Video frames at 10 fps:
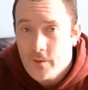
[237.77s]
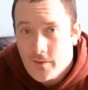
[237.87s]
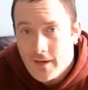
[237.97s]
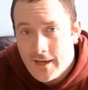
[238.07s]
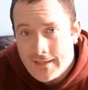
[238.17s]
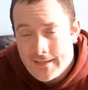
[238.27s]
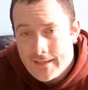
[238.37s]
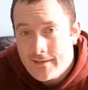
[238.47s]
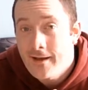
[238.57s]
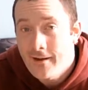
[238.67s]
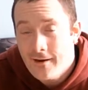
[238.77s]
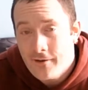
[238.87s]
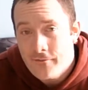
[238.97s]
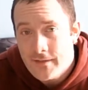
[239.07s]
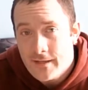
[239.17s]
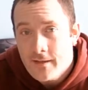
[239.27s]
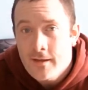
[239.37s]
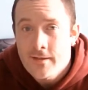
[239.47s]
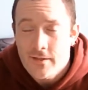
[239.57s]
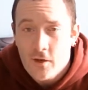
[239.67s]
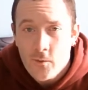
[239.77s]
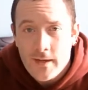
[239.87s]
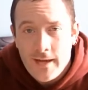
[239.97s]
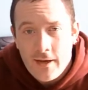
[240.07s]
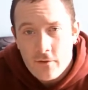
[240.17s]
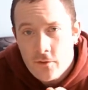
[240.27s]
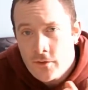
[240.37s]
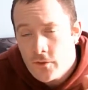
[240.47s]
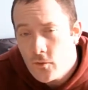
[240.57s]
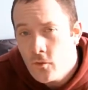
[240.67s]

Well, I did, and I loved it. So I went out looking